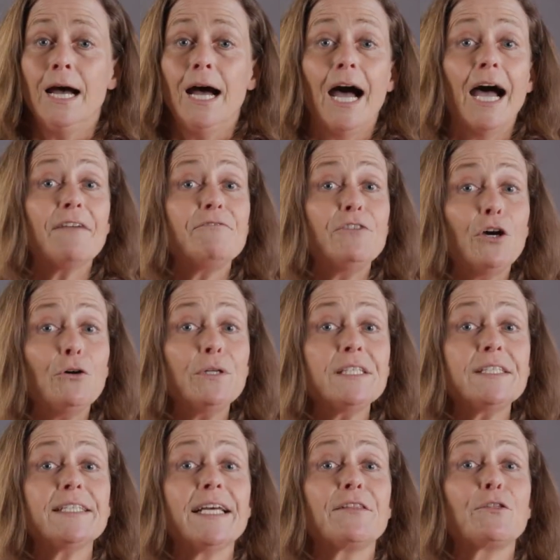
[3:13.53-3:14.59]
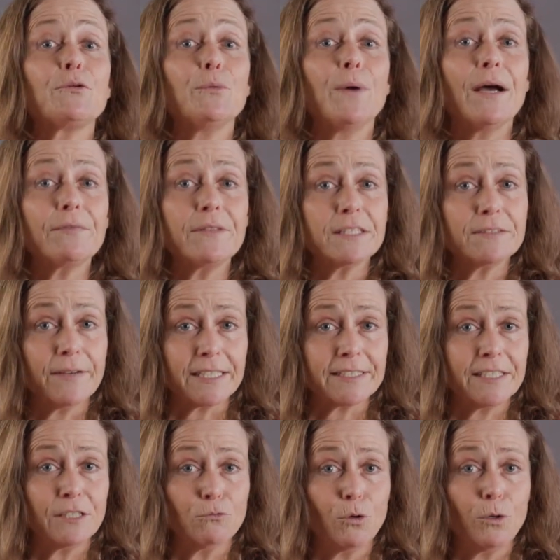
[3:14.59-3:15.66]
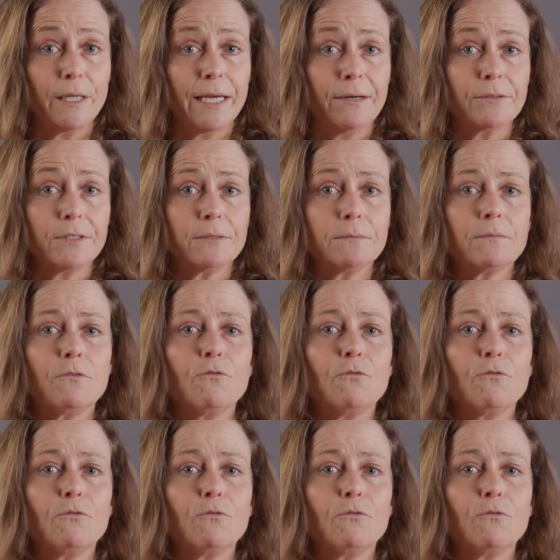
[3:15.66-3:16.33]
I've noticed that throughout this vaccine rollout,